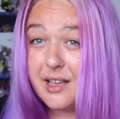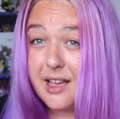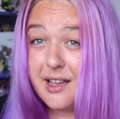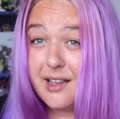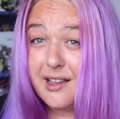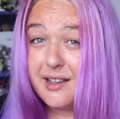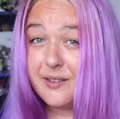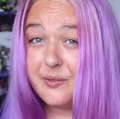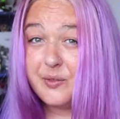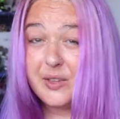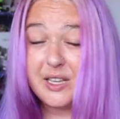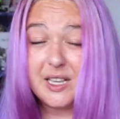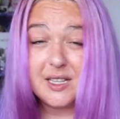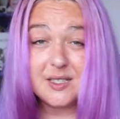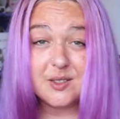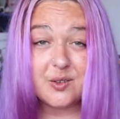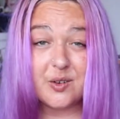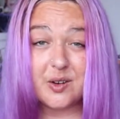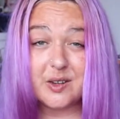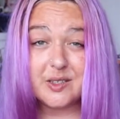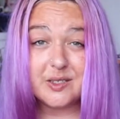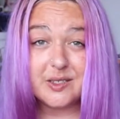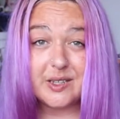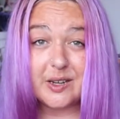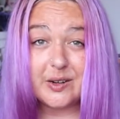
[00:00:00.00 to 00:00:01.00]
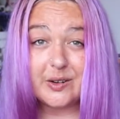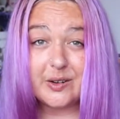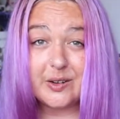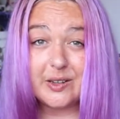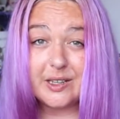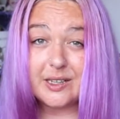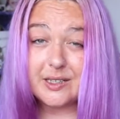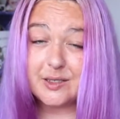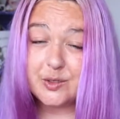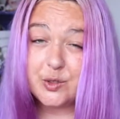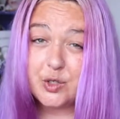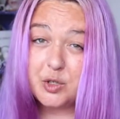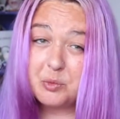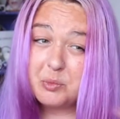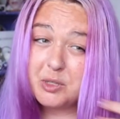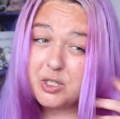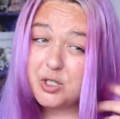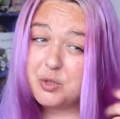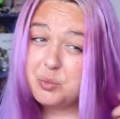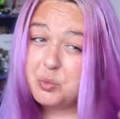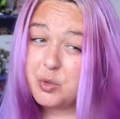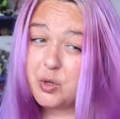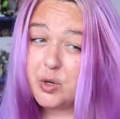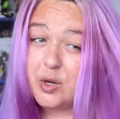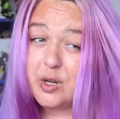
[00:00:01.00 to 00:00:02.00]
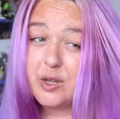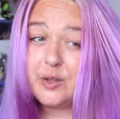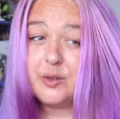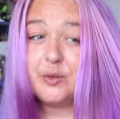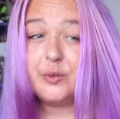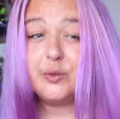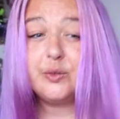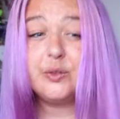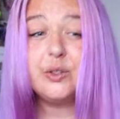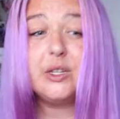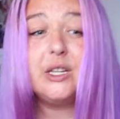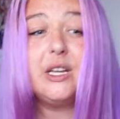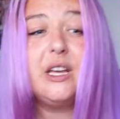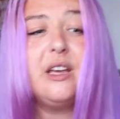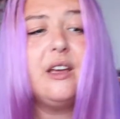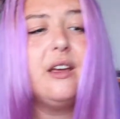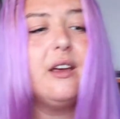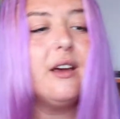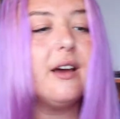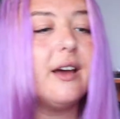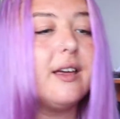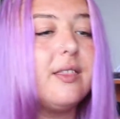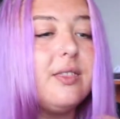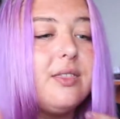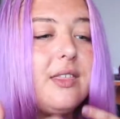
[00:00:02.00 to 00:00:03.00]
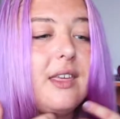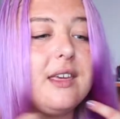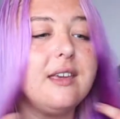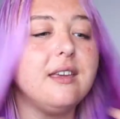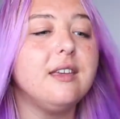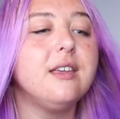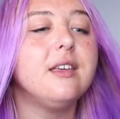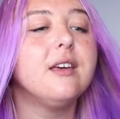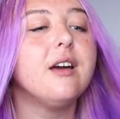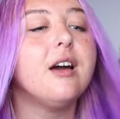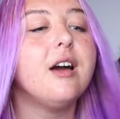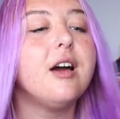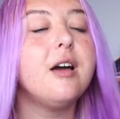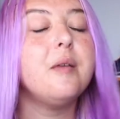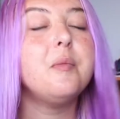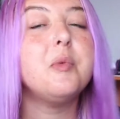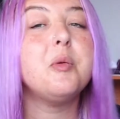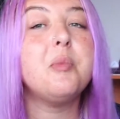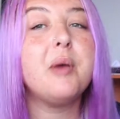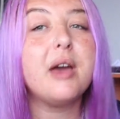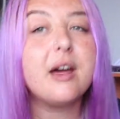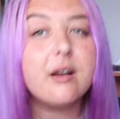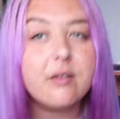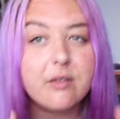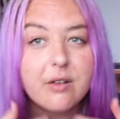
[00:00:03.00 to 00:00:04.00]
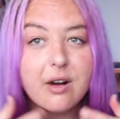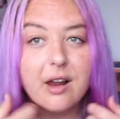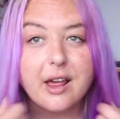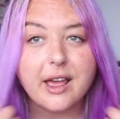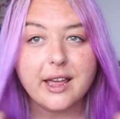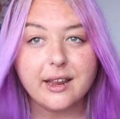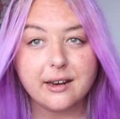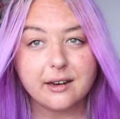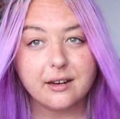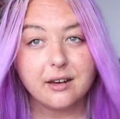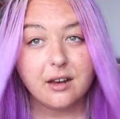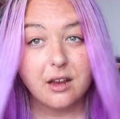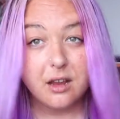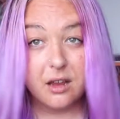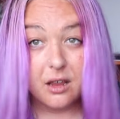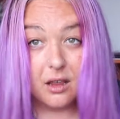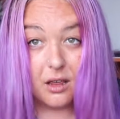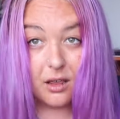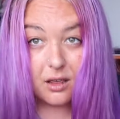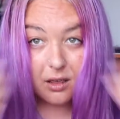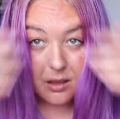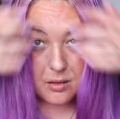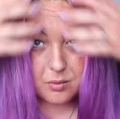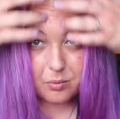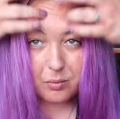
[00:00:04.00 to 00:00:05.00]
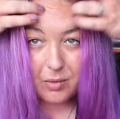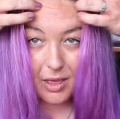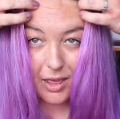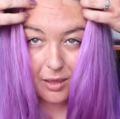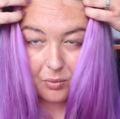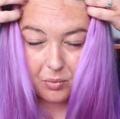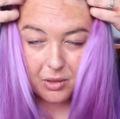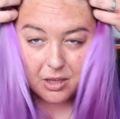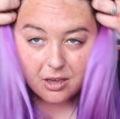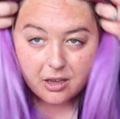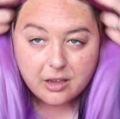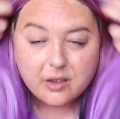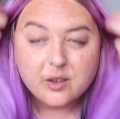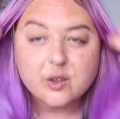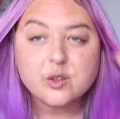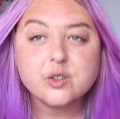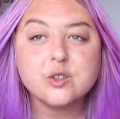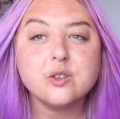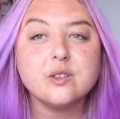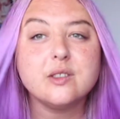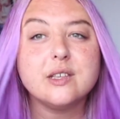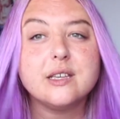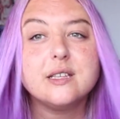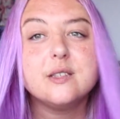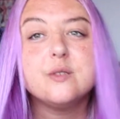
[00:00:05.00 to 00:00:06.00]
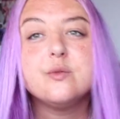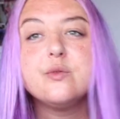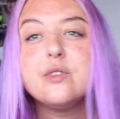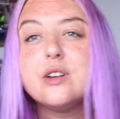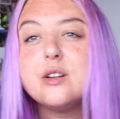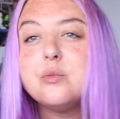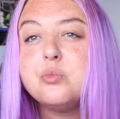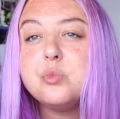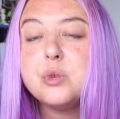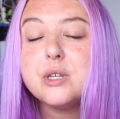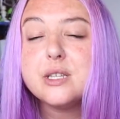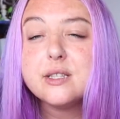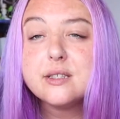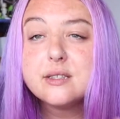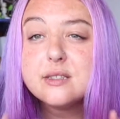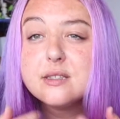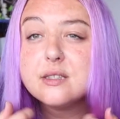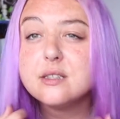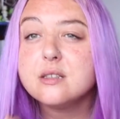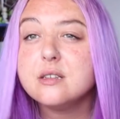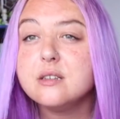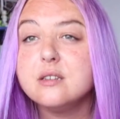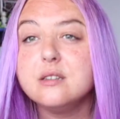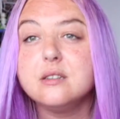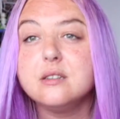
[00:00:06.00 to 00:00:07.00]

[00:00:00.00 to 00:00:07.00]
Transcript: Uh, fingers crossed I don't cut too much more off. I think I'm about right. Maybe I could do these front bits.